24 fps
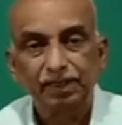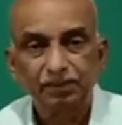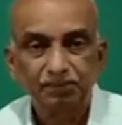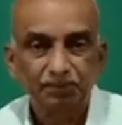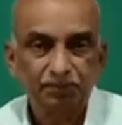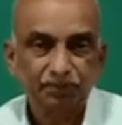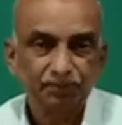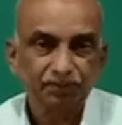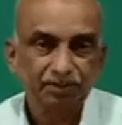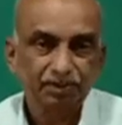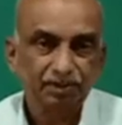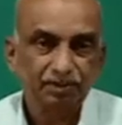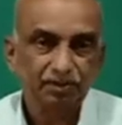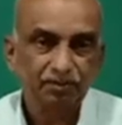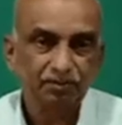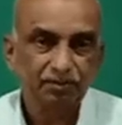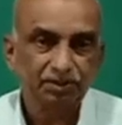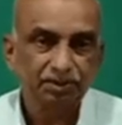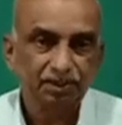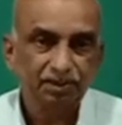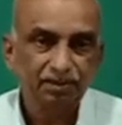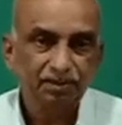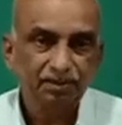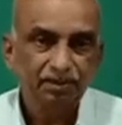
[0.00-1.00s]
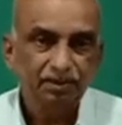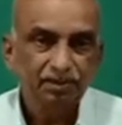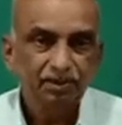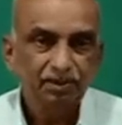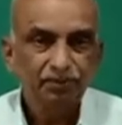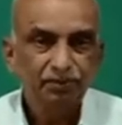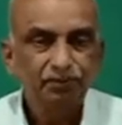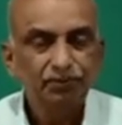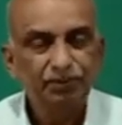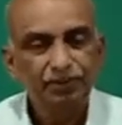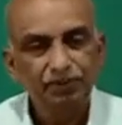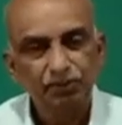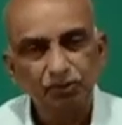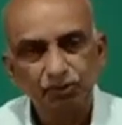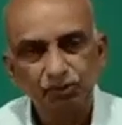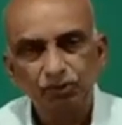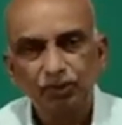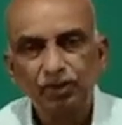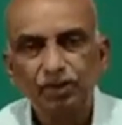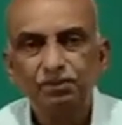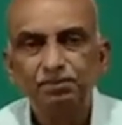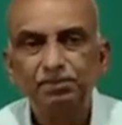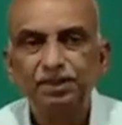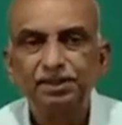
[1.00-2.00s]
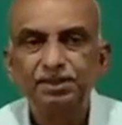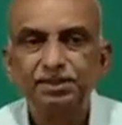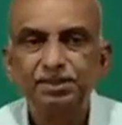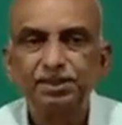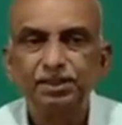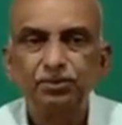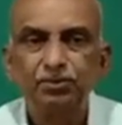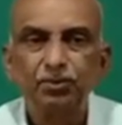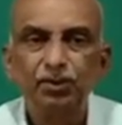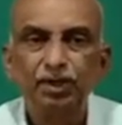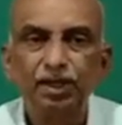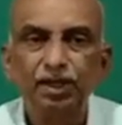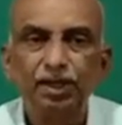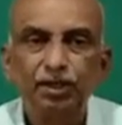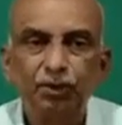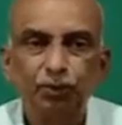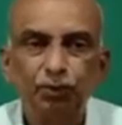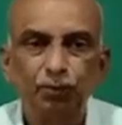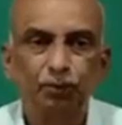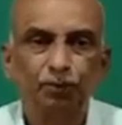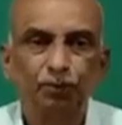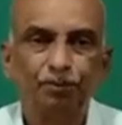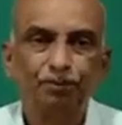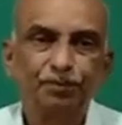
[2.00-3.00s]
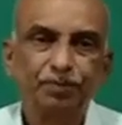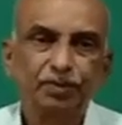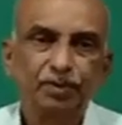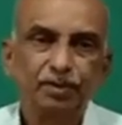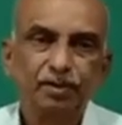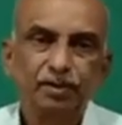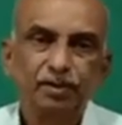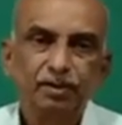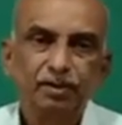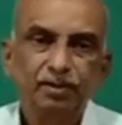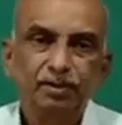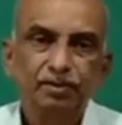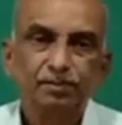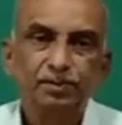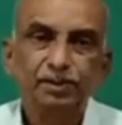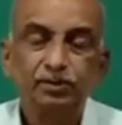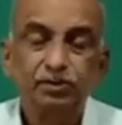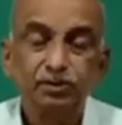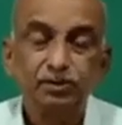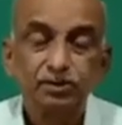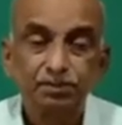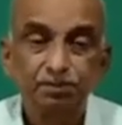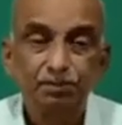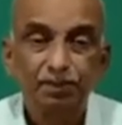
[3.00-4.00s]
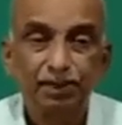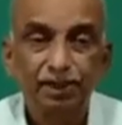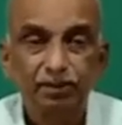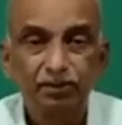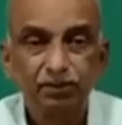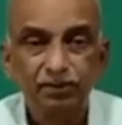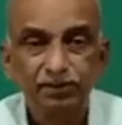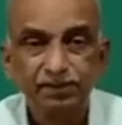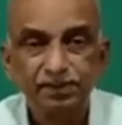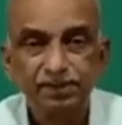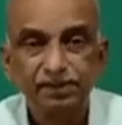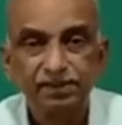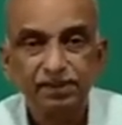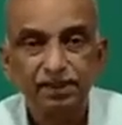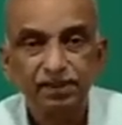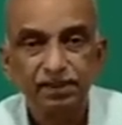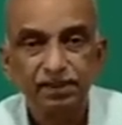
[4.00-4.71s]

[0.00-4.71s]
of cell division, we usually mention only two, because mitosis and the